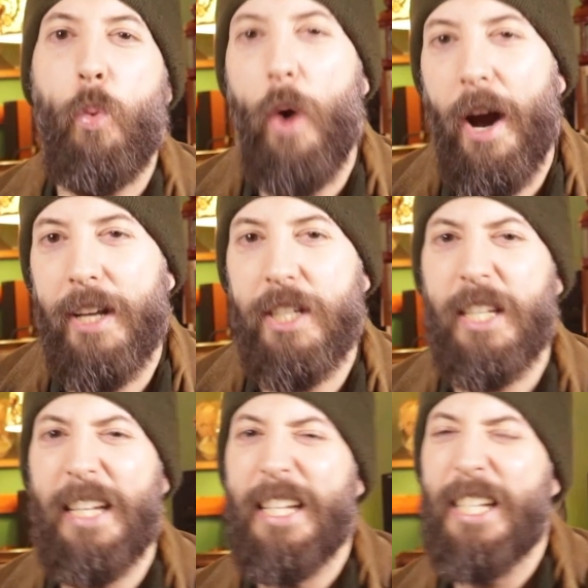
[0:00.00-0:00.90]

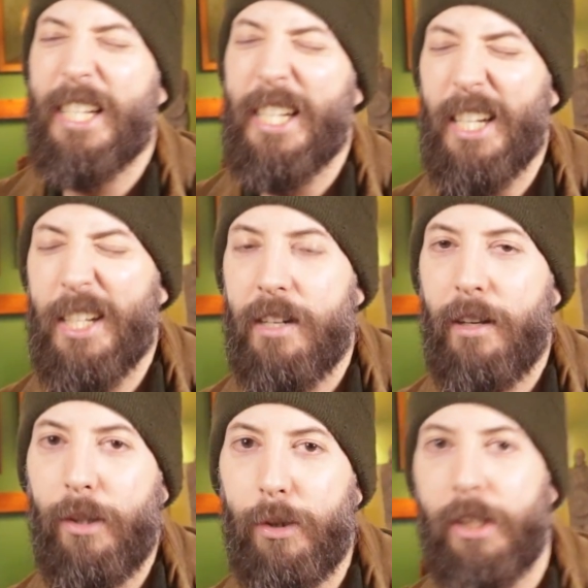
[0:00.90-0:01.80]
ways, sinister
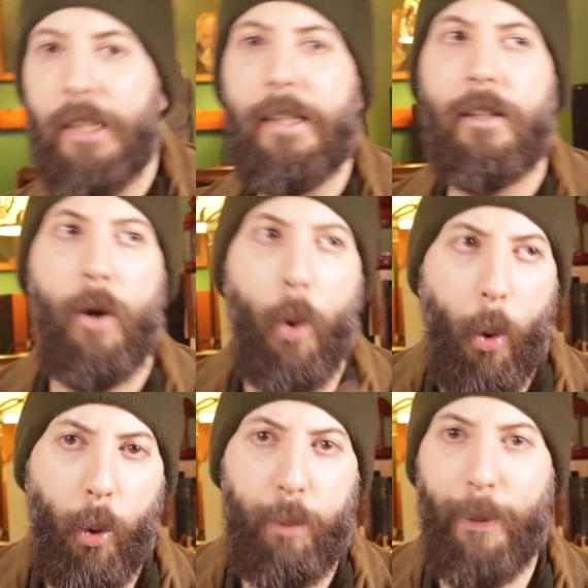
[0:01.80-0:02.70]
looking,
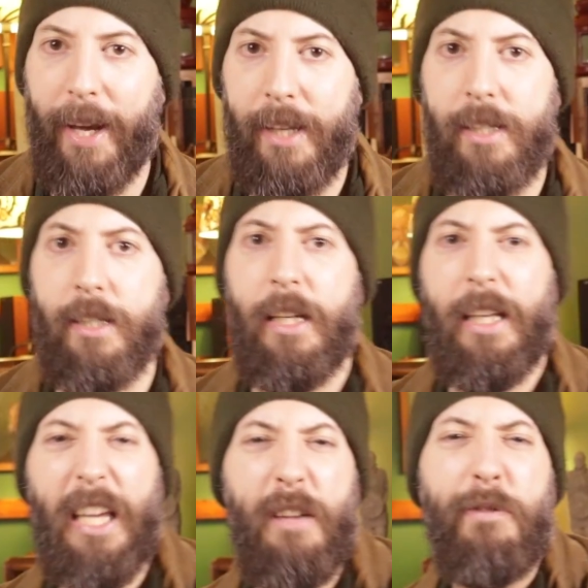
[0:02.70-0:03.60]
all painted,
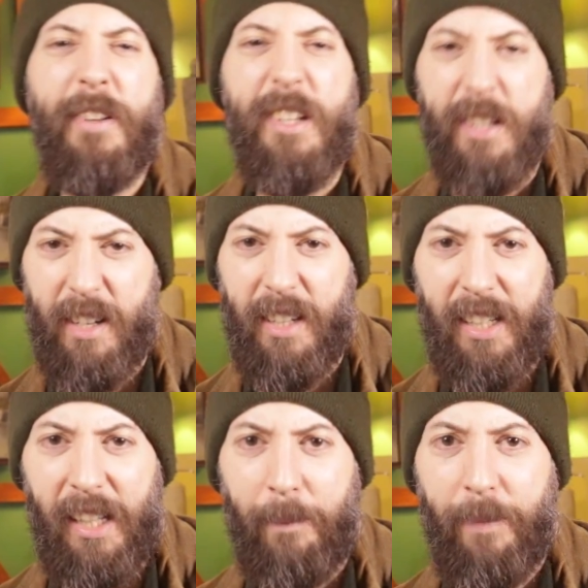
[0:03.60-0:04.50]
even
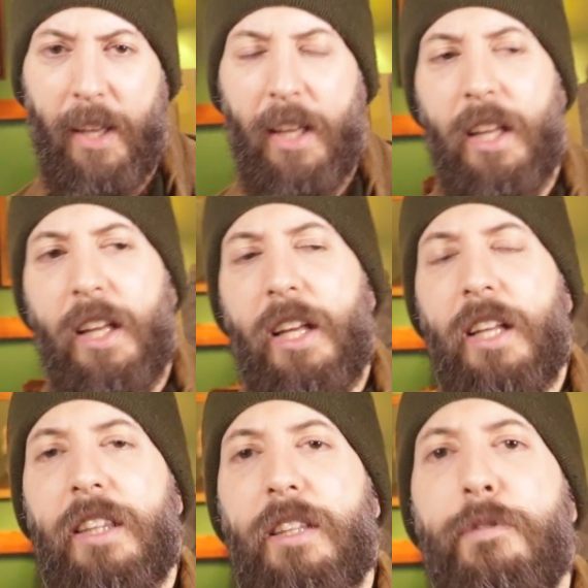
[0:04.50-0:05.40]
dirty.
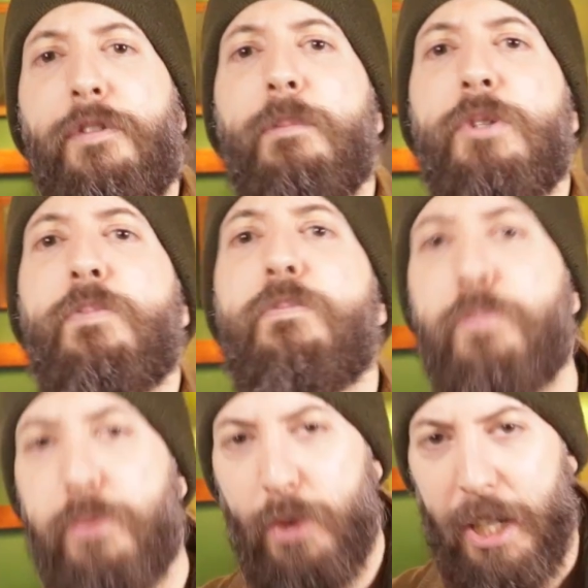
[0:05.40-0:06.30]
The film's
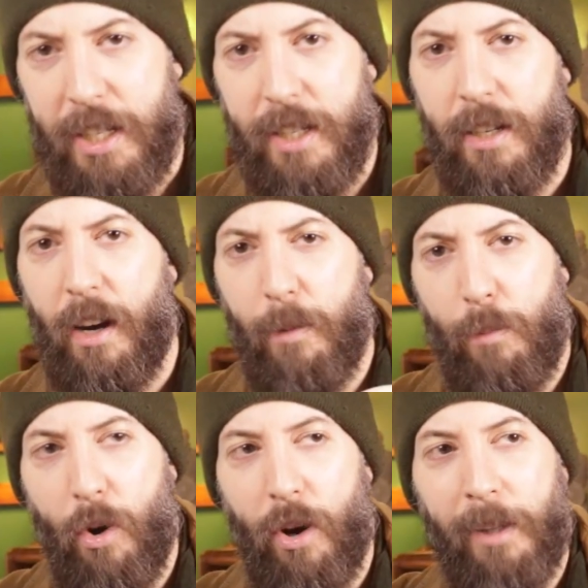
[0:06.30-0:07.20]
priests are
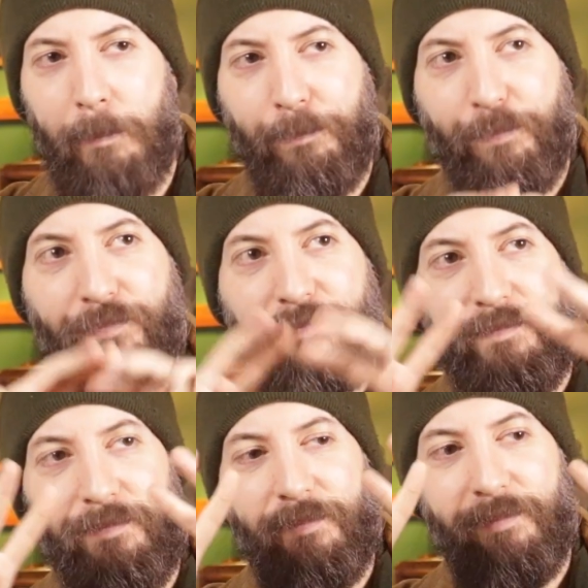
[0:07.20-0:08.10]
more
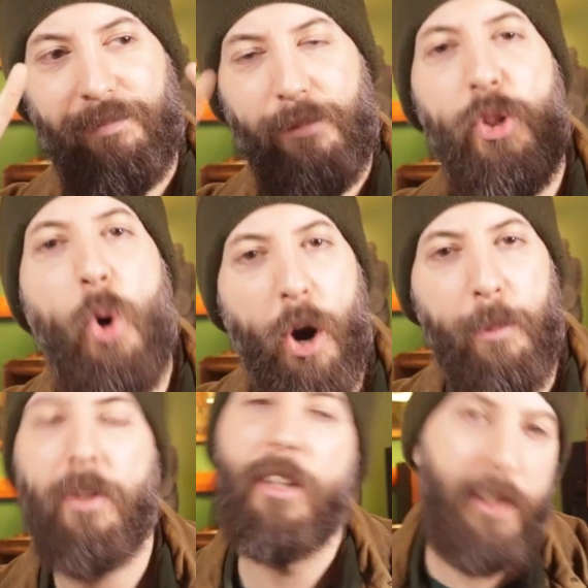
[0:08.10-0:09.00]

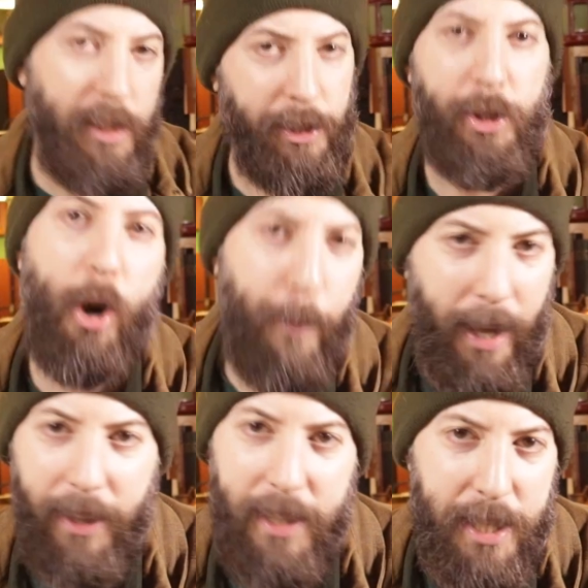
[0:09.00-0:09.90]
normal.
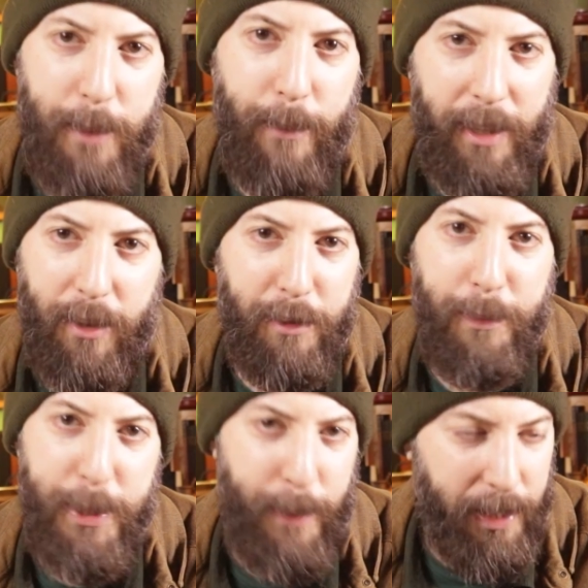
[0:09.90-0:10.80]
Normality is a matter of
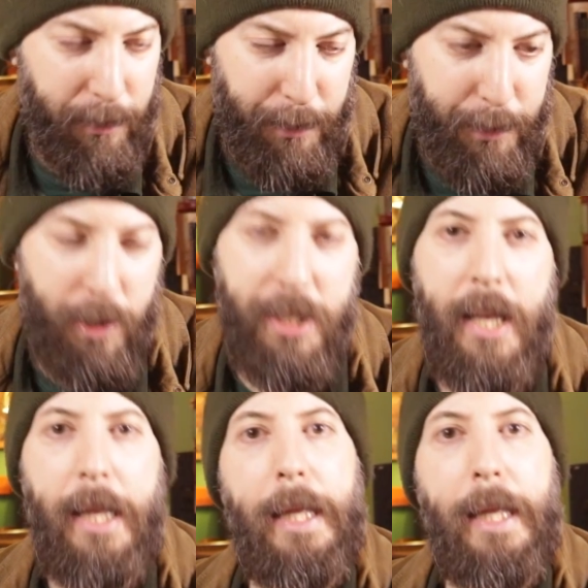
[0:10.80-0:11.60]
perspective, of course,